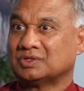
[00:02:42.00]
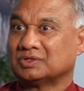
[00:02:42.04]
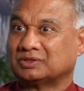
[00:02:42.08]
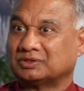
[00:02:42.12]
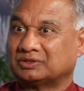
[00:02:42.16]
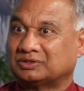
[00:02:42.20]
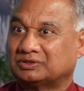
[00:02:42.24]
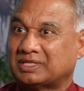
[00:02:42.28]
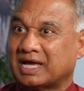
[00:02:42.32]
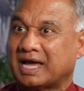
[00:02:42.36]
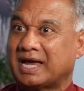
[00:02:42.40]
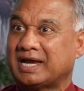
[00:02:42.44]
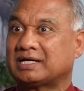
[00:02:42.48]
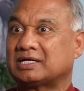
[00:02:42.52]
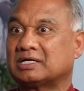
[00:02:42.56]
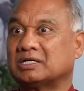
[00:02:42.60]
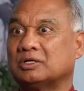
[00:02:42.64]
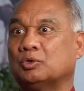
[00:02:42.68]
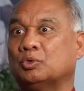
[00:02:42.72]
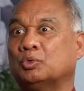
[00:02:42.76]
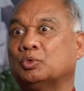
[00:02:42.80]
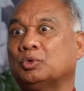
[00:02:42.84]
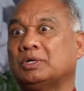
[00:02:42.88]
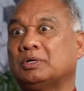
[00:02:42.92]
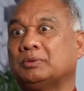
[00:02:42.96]
That's
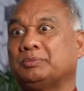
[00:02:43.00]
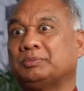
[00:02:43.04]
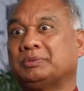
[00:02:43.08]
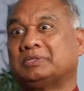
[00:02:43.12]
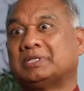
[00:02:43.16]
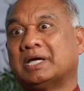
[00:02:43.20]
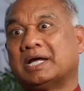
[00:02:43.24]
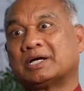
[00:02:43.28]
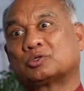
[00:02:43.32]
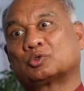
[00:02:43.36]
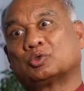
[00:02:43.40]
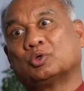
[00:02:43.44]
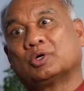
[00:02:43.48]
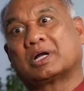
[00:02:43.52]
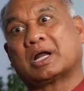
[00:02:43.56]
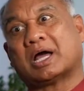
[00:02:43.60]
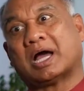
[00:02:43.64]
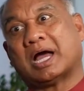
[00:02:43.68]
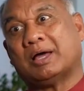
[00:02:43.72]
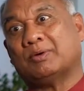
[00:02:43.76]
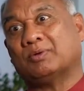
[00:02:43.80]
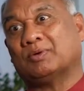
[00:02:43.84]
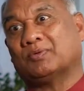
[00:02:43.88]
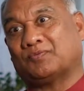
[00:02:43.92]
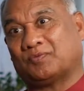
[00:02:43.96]
where
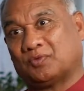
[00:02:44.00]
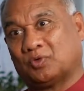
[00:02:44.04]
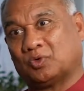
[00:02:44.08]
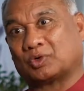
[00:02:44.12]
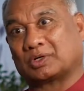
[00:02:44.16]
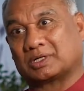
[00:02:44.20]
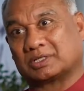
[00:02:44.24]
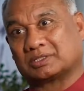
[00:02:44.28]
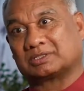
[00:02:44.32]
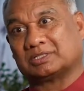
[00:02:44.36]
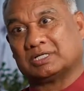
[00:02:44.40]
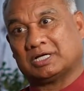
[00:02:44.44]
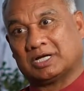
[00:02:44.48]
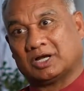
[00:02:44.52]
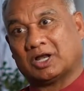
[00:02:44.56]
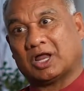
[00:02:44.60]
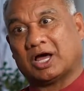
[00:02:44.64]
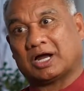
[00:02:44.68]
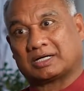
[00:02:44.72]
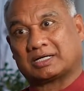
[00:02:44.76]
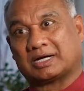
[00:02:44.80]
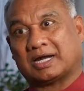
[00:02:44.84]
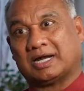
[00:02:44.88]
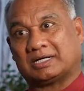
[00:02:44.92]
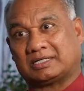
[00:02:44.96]
I will focus a
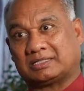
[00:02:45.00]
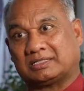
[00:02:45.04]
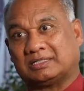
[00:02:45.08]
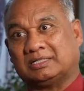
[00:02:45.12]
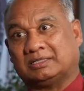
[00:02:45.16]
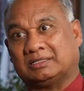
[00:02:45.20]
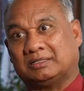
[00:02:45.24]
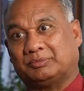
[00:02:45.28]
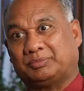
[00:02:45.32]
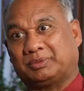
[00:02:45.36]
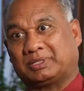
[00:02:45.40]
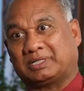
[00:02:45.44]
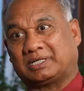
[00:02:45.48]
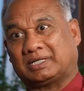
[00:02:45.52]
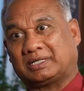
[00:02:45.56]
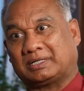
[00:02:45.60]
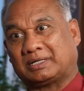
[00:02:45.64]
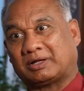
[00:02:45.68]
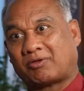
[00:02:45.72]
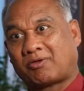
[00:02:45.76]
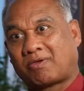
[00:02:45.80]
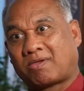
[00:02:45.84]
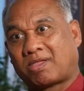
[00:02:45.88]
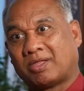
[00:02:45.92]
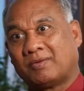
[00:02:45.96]
lot at in the
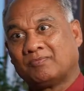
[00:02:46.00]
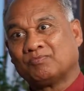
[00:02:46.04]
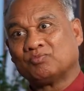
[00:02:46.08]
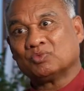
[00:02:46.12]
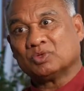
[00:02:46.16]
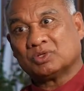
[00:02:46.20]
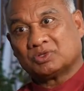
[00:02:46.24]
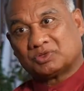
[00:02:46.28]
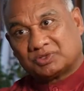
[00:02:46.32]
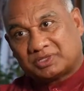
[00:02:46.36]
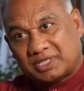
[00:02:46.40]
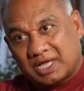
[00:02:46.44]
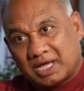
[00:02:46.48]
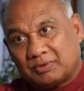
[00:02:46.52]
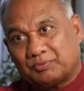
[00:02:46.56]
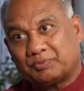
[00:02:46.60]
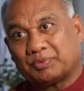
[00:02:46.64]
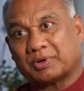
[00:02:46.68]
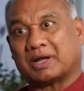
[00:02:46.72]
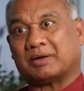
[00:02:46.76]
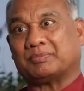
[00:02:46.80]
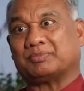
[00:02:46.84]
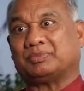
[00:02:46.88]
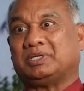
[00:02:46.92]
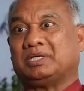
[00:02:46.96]
beginning. Then
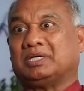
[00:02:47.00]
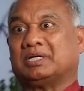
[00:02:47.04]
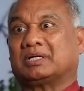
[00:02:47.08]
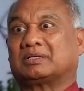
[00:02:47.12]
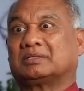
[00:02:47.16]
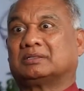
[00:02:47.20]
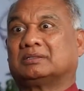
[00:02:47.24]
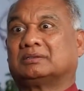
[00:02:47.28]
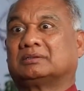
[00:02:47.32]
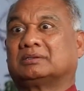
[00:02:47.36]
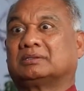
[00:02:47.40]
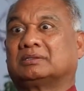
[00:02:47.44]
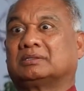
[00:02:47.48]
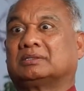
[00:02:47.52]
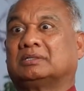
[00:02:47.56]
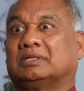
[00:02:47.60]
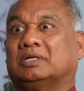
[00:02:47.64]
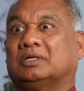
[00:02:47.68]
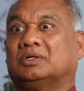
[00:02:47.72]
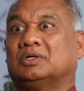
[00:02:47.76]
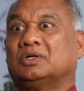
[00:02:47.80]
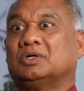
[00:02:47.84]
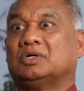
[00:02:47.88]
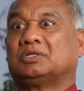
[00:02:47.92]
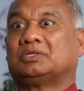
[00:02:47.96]
from there,
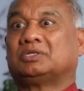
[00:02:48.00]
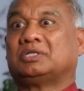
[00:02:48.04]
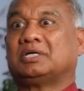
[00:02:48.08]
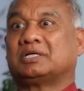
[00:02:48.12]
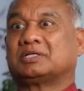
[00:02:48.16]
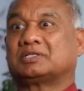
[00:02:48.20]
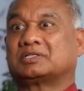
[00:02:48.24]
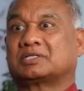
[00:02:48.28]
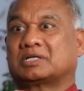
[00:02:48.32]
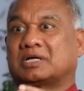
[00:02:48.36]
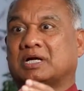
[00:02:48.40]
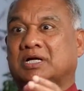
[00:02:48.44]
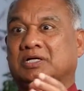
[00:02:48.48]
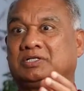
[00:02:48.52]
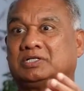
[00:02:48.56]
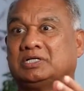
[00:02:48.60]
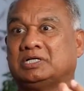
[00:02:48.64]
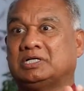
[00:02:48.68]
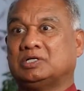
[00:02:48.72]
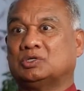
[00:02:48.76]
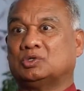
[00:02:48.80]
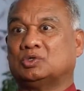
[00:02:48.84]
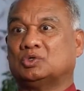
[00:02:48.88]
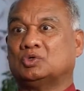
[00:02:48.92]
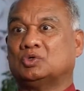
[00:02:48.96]
things
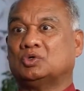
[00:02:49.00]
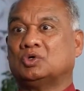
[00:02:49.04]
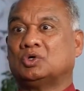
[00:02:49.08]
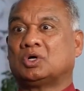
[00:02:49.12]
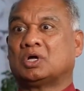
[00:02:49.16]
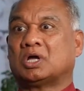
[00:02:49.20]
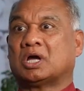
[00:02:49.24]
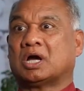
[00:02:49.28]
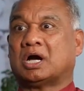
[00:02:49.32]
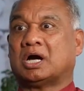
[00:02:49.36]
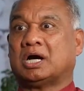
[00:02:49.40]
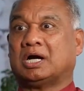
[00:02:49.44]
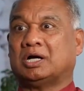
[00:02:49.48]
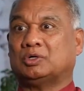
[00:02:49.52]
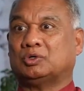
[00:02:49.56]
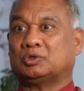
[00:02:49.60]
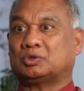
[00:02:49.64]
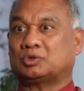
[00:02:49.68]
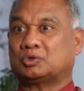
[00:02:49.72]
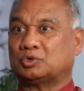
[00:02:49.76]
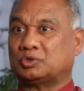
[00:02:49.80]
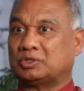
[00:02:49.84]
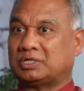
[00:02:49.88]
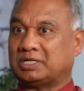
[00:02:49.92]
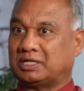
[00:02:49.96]
continue, how
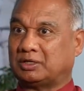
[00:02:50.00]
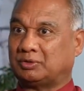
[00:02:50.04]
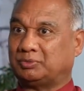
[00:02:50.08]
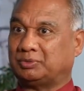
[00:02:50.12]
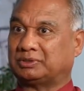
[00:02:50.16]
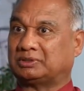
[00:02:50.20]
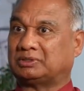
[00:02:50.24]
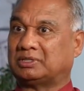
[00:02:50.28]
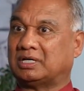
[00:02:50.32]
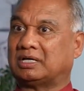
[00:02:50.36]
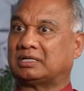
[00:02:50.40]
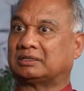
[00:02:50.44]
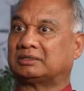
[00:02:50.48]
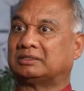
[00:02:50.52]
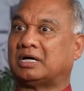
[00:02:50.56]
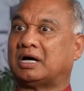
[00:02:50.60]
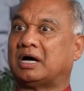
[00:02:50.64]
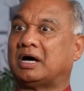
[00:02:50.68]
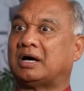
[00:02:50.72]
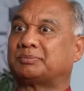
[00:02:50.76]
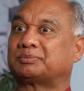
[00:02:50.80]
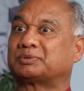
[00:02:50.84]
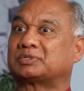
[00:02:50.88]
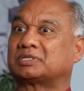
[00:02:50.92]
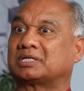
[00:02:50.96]
to deal with the
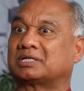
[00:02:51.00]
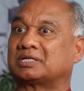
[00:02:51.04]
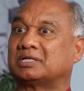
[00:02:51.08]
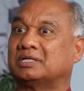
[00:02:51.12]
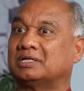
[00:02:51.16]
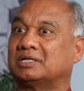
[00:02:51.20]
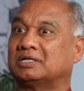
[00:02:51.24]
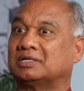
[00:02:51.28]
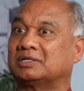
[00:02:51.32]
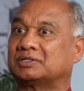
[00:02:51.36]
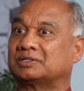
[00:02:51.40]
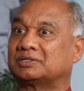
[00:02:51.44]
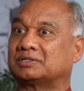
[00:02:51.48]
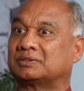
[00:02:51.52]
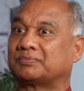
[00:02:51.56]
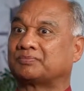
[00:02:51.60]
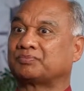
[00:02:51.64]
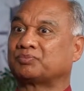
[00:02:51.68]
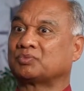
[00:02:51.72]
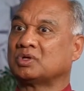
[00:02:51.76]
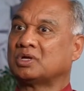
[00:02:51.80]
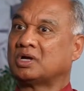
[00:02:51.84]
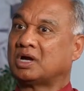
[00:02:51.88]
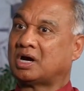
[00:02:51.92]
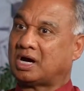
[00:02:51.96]
obstacles,
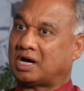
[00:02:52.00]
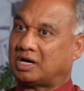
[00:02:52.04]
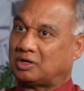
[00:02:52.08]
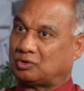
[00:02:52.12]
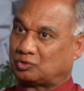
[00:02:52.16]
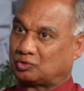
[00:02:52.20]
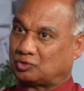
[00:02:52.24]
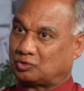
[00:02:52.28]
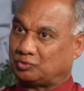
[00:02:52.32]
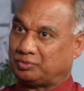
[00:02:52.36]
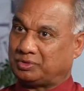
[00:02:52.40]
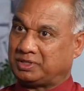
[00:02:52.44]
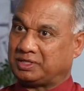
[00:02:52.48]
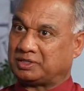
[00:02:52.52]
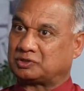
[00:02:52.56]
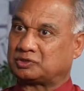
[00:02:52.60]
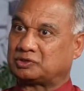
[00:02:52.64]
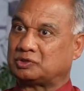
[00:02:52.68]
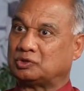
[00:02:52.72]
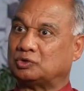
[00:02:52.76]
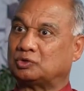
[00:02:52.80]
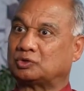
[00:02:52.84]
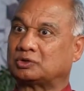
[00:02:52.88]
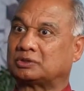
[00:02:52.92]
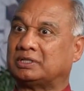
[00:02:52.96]
how to make
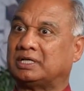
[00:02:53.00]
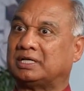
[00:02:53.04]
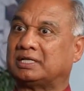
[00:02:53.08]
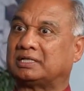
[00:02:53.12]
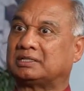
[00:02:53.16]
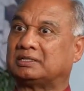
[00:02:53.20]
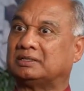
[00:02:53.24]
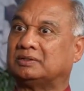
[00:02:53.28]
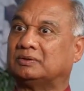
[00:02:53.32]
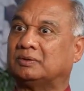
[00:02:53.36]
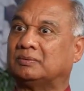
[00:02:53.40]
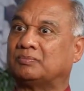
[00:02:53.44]
sure that